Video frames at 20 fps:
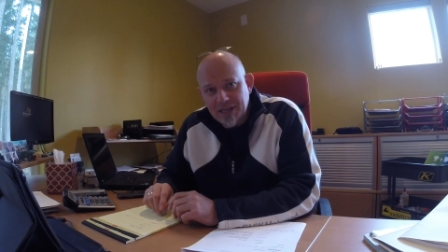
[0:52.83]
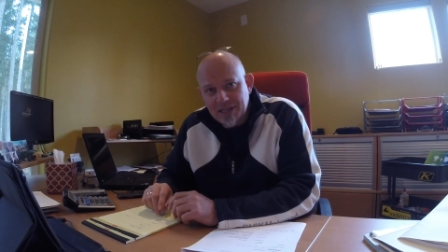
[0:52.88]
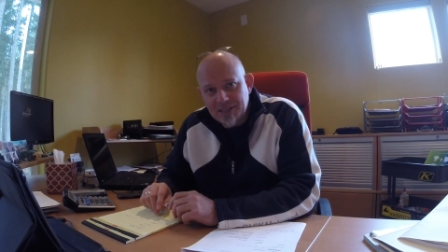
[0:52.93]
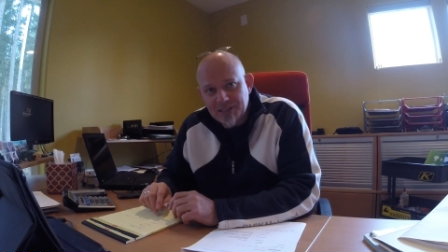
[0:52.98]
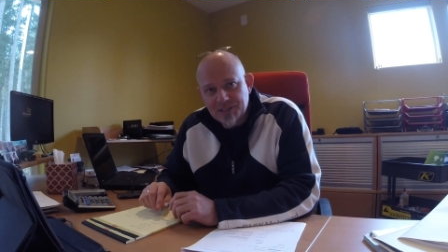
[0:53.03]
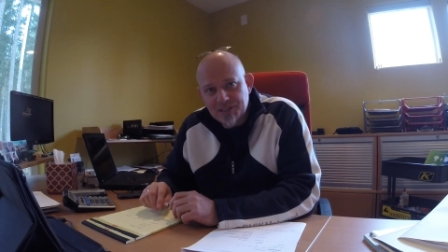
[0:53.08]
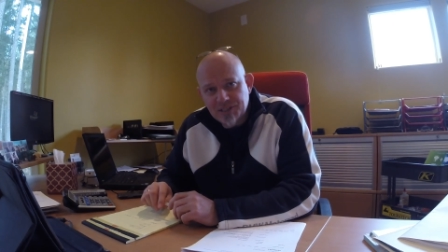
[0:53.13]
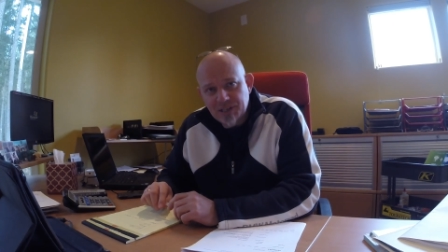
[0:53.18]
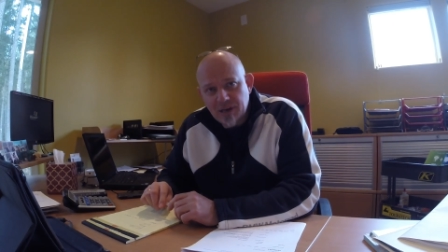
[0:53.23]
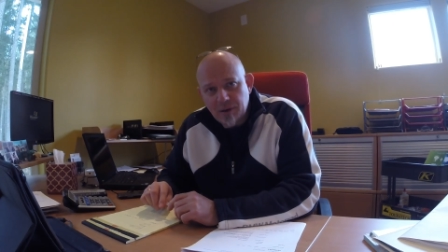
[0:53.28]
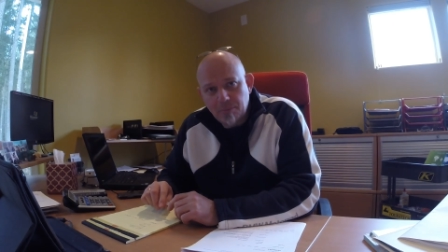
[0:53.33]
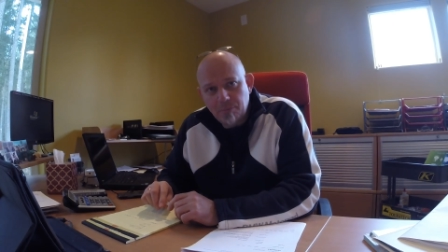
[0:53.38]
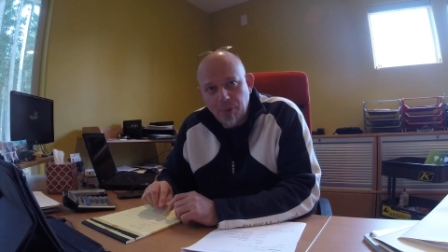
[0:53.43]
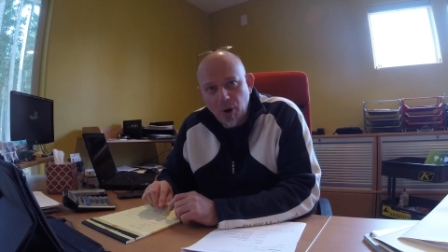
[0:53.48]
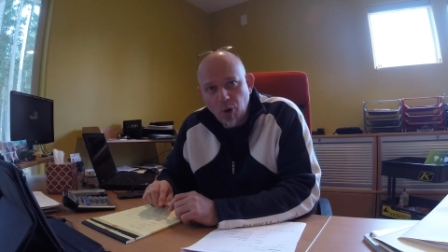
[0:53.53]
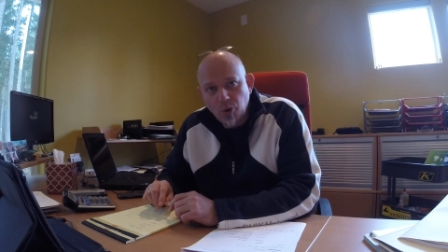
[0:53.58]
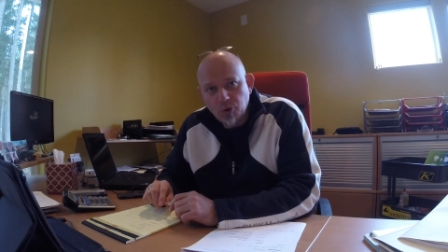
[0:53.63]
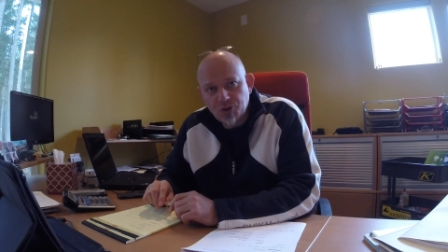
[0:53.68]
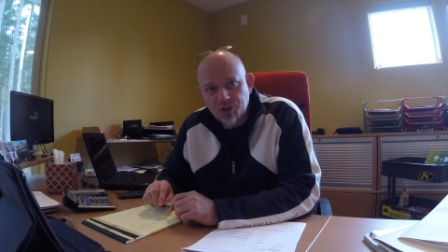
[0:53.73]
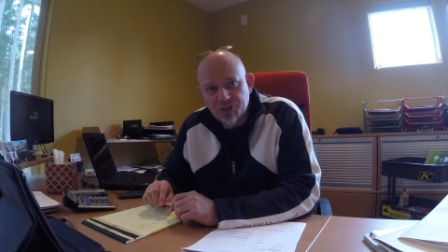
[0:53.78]
It's
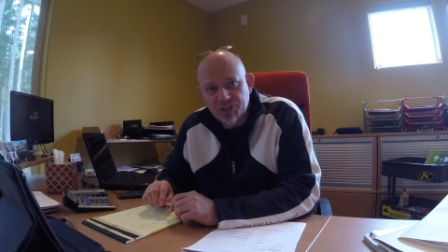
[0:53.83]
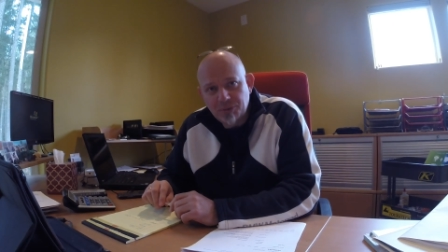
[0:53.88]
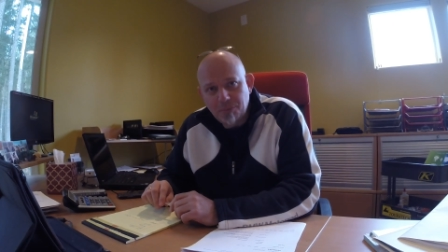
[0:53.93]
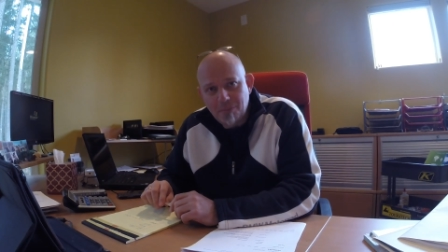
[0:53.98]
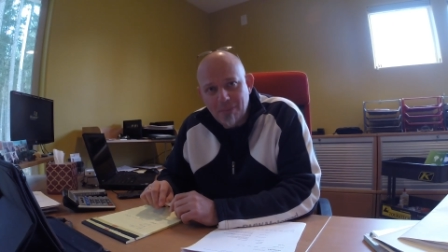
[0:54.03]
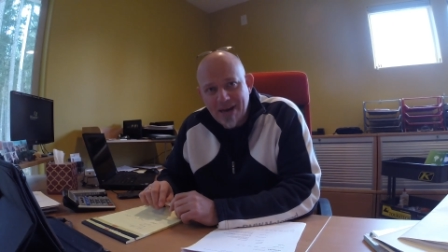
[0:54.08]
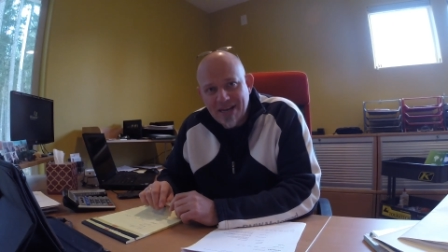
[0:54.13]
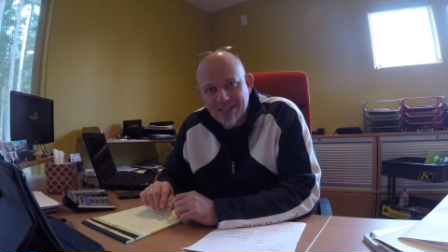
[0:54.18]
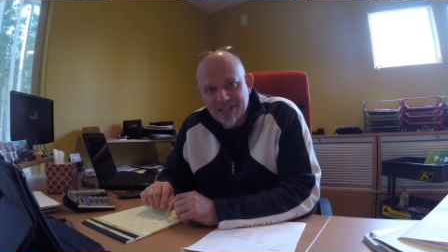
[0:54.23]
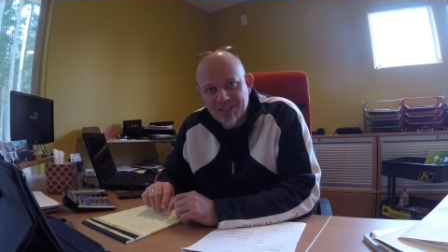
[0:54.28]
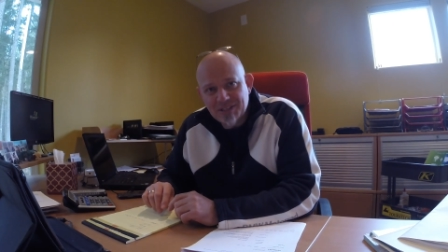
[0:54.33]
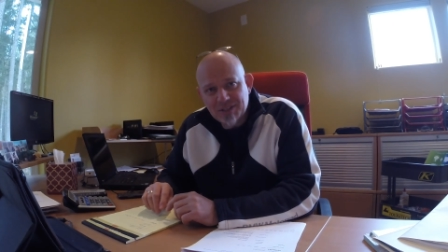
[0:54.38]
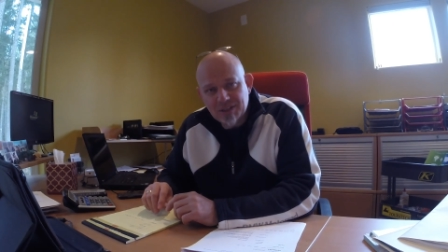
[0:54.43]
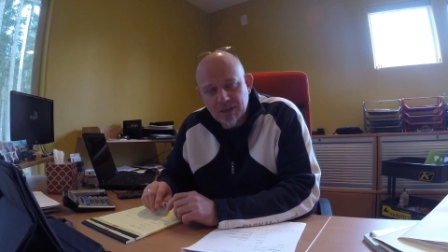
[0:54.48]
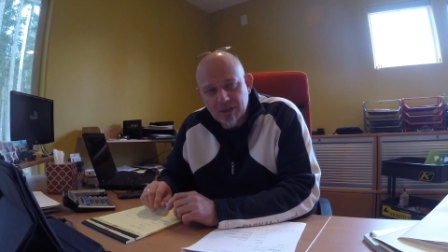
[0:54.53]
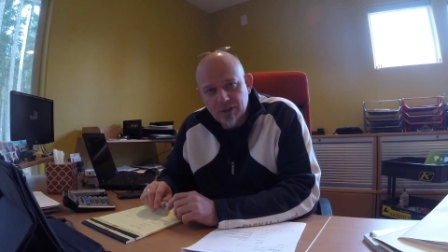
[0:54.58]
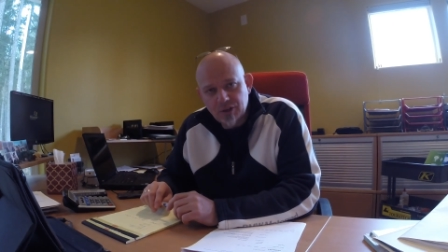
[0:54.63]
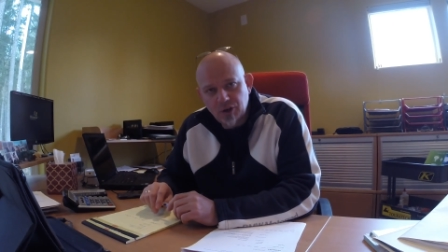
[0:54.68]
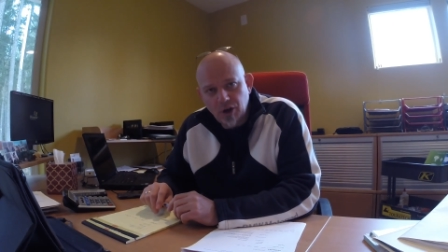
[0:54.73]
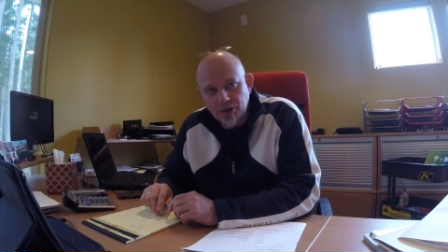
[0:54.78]

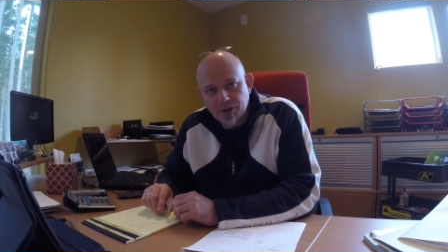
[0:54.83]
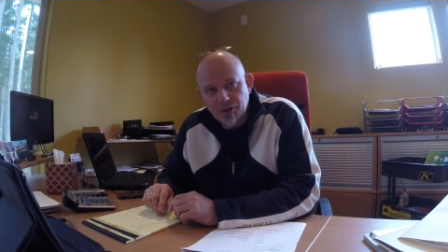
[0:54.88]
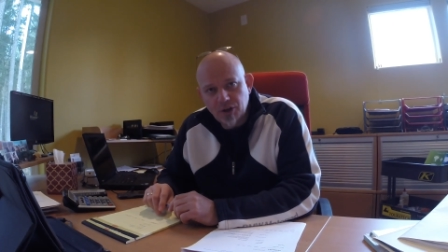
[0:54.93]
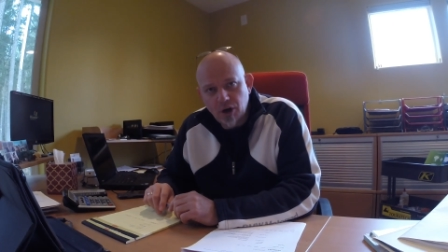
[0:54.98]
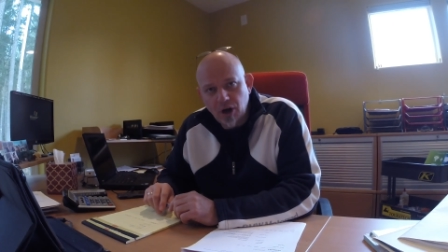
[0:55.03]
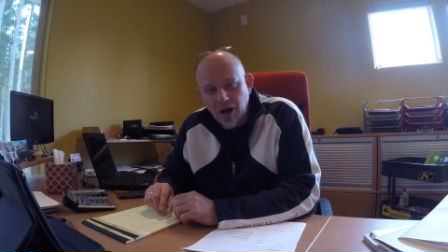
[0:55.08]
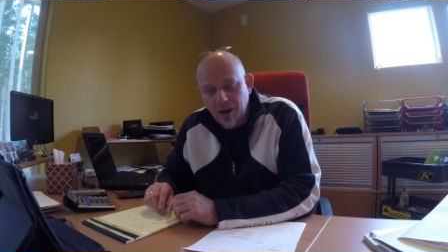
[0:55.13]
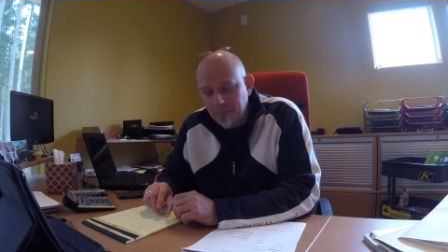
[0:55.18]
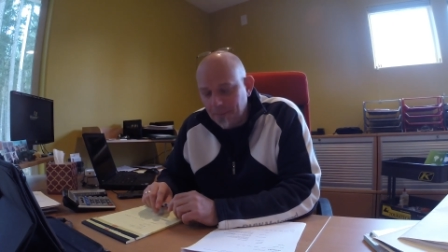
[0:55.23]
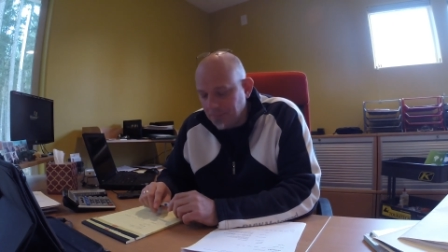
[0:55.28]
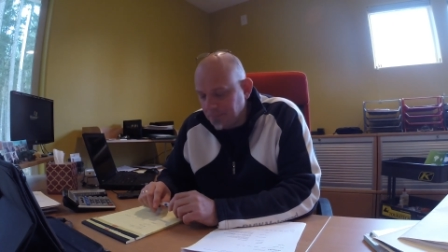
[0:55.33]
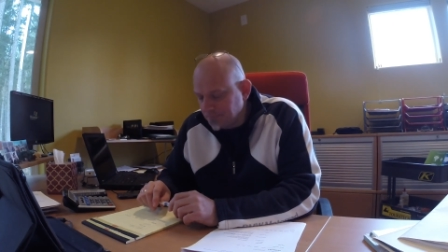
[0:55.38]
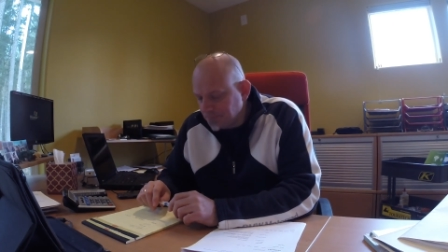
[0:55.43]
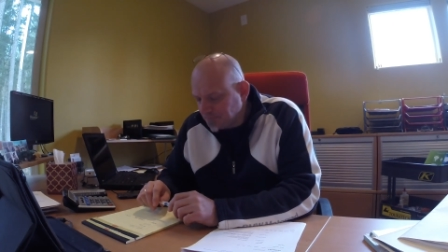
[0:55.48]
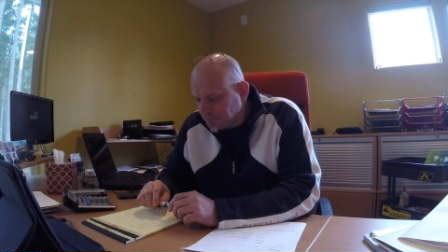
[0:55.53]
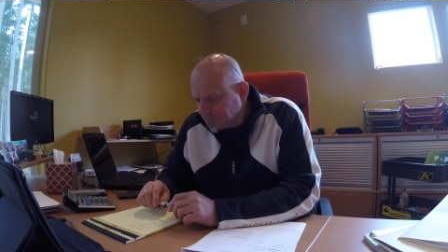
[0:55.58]
postmates.com.